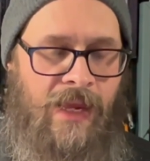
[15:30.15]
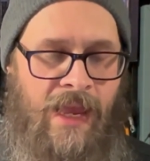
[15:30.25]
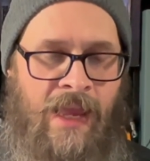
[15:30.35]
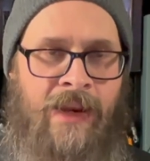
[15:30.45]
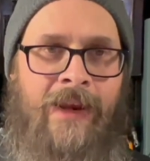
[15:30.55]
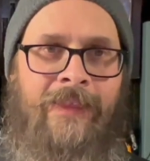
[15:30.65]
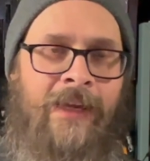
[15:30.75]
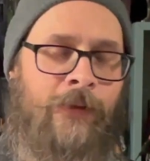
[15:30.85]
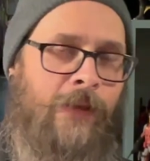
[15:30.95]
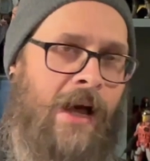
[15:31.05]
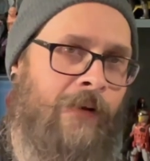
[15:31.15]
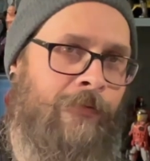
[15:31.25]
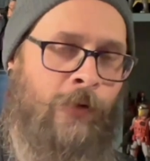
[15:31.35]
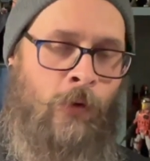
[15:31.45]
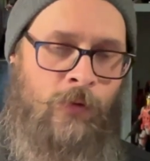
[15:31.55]
And I think a lot of
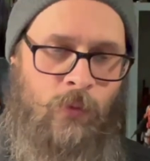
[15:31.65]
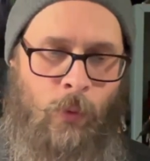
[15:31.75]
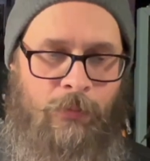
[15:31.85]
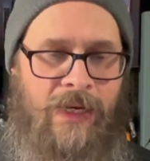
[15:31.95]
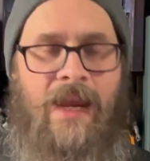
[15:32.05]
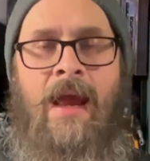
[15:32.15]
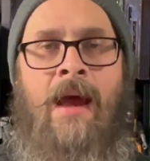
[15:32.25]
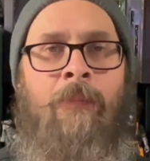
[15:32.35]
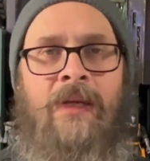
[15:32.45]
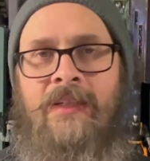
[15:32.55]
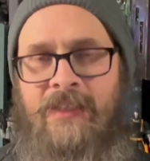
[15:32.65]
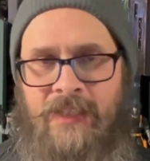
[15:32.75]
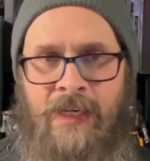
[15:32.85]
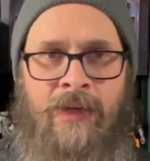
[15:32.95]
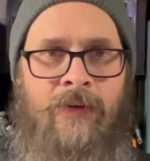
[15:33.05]
folks would be happy to
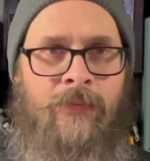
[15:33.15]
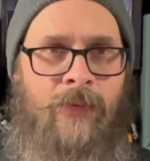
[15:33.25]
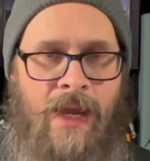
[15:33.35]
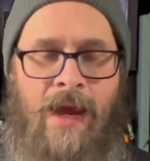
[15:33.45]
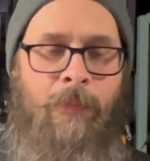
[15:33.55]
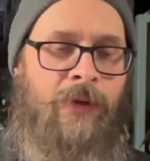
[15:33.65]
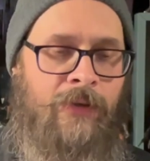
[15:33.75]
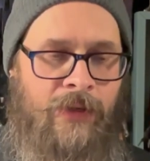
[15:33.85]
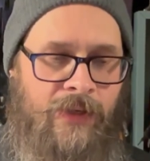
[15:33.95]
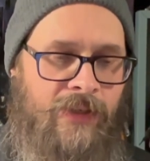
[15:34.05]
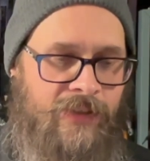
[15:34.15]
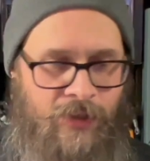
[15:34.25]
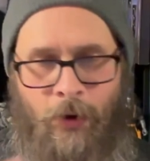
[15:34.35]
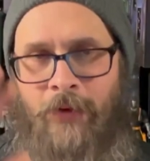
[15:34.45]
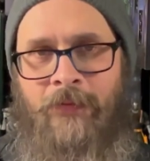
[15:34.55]
see it happen.
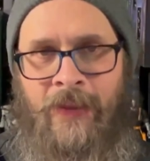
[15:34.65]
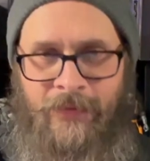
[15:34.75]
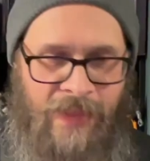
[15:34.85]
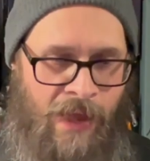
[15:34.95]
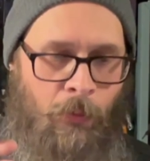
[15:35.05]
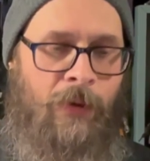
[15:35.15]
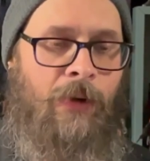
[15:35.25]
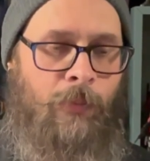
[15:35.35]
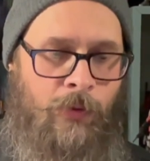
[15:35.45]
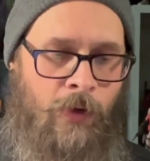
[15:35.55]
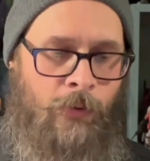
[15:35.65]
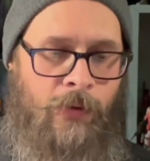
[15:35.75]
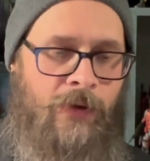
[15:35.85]
So I think that would be a pro.